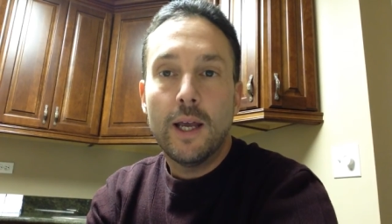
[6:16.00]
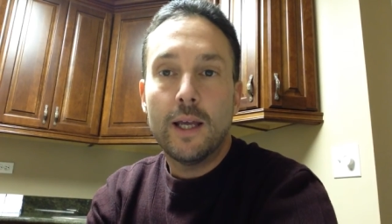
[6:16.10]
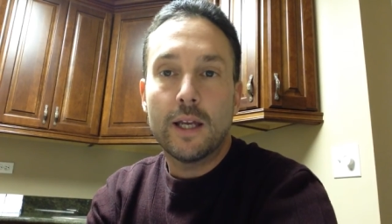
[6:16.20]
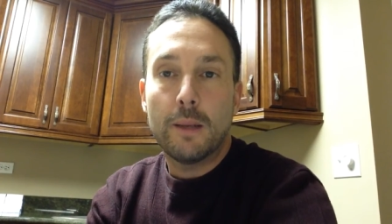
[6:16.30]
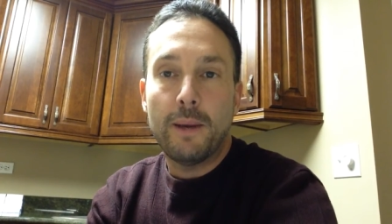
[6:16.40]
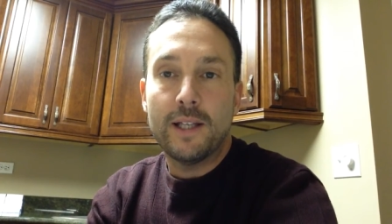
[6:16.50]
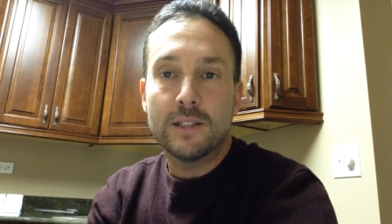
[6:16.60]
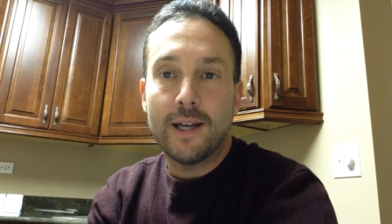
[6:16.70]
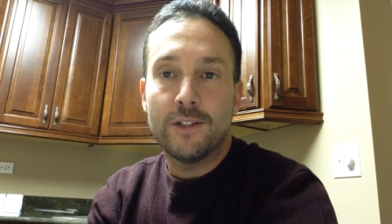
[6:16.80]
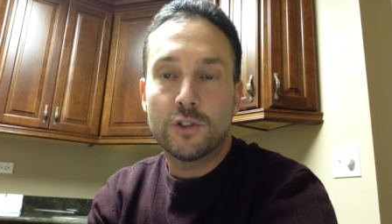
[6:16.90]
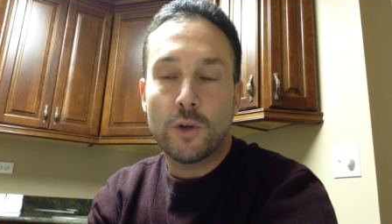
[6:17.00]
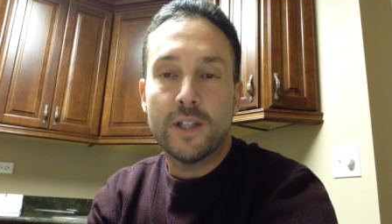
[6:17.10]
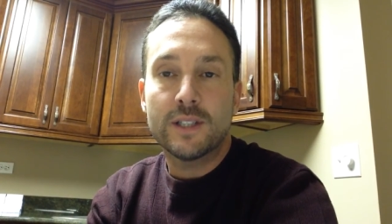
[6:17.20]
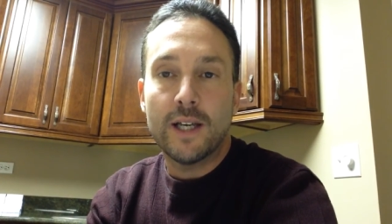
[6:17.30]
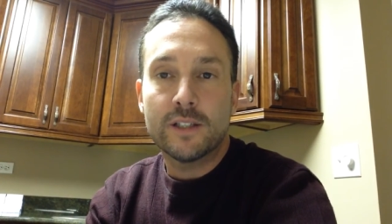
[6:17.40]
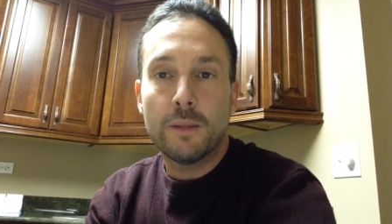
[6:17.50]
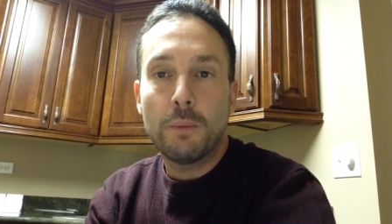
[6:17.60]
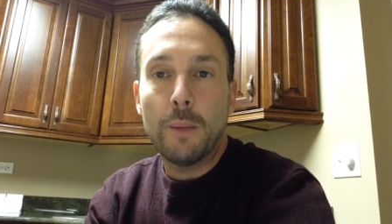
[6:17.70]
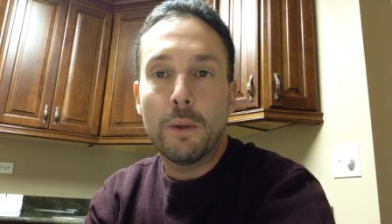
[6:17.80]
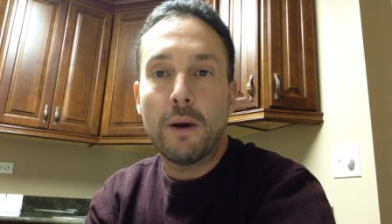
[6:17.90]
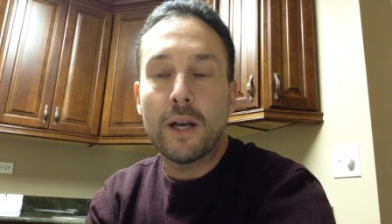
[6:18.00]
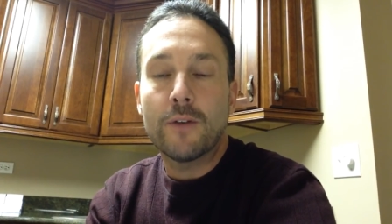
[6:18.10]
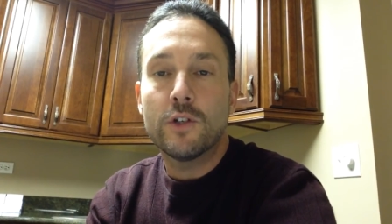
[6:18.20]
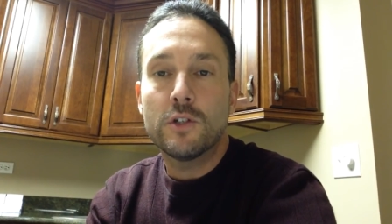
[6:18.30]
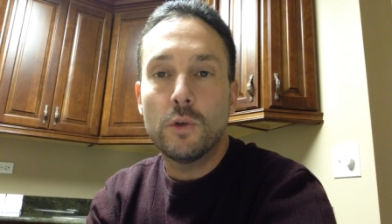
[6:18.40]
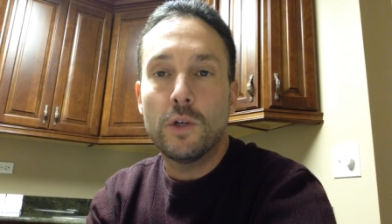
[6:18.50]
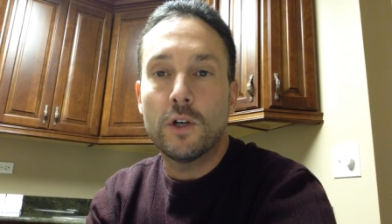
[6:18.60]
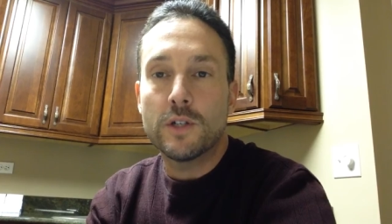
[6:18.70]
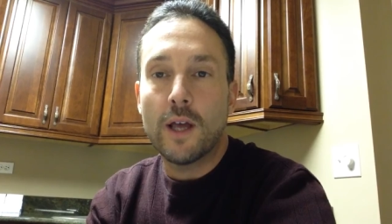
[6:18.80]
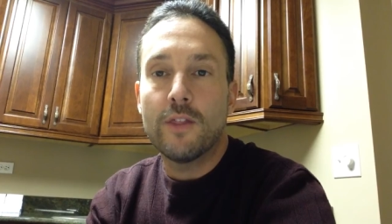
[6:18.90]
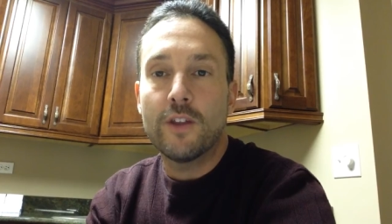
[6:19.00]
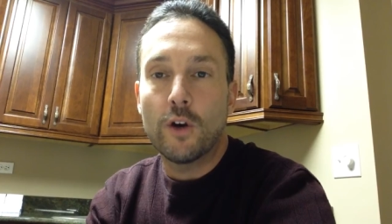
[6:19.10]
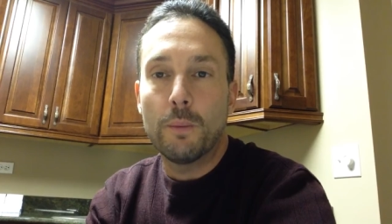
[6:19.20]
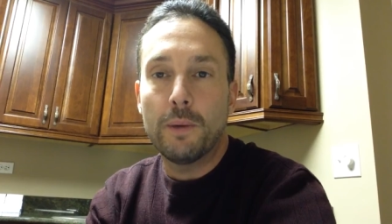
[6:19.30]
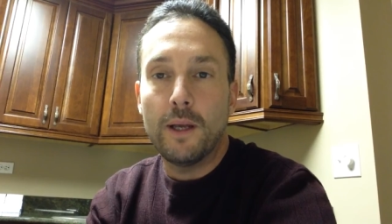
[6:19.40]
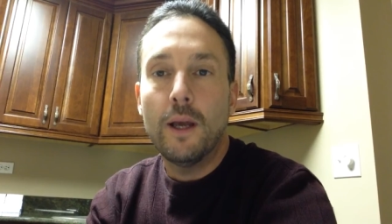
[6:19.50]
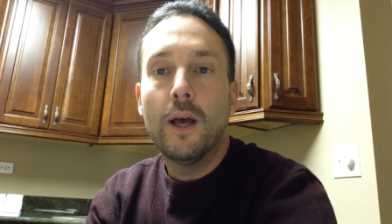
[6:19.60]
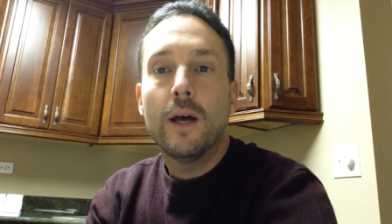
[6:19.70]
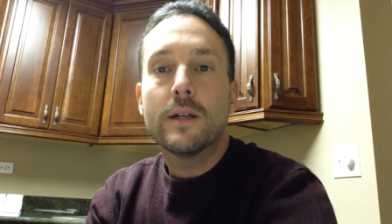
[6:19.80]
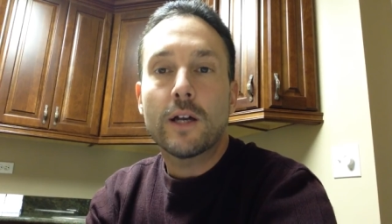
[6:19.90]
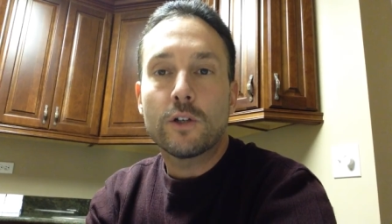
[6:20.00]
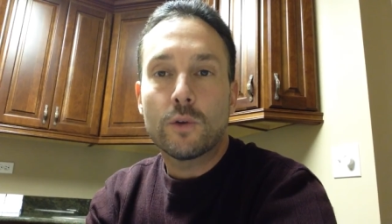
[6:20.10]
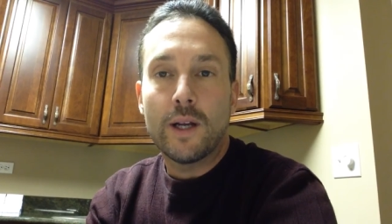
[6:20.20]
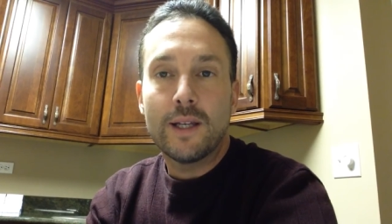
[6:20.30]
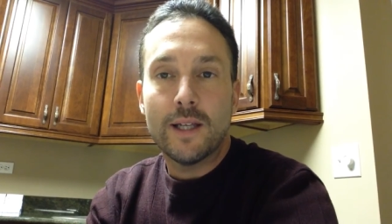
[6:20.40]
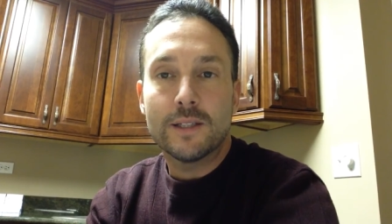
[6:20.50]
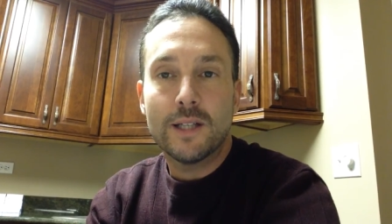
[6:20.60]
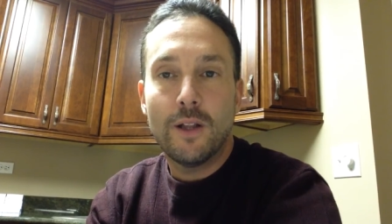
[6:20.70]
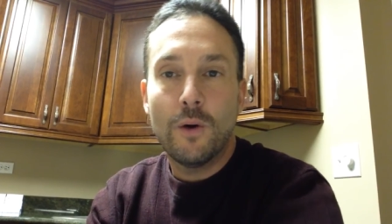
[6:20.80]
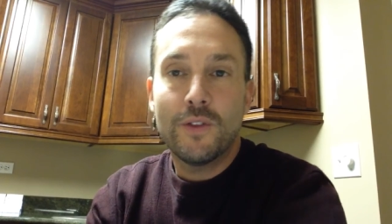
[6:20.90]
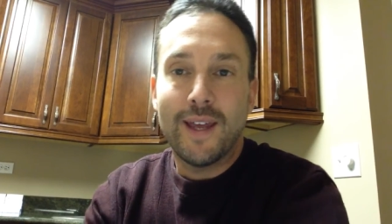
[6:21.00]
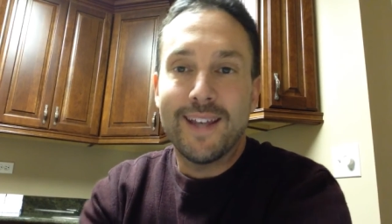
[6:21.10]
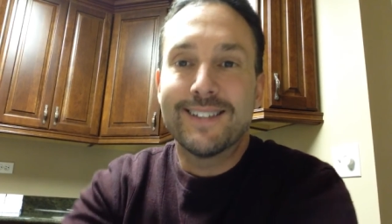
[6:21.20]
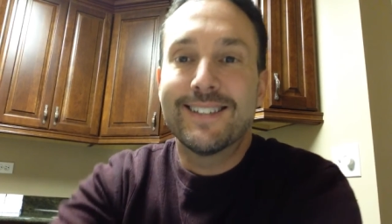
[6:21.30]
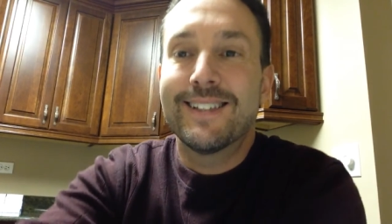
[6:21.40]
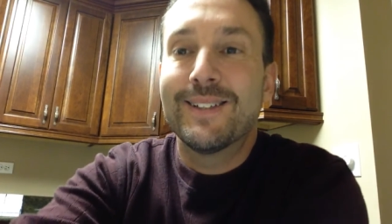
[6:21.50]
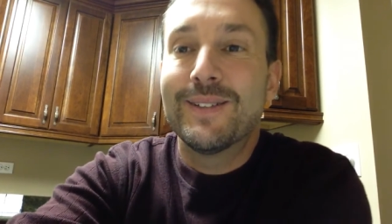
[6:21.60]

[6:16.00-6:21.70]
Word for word: and get a baseline stress test and probably about every two years on therapy. Dr. Greg Castello, thanks.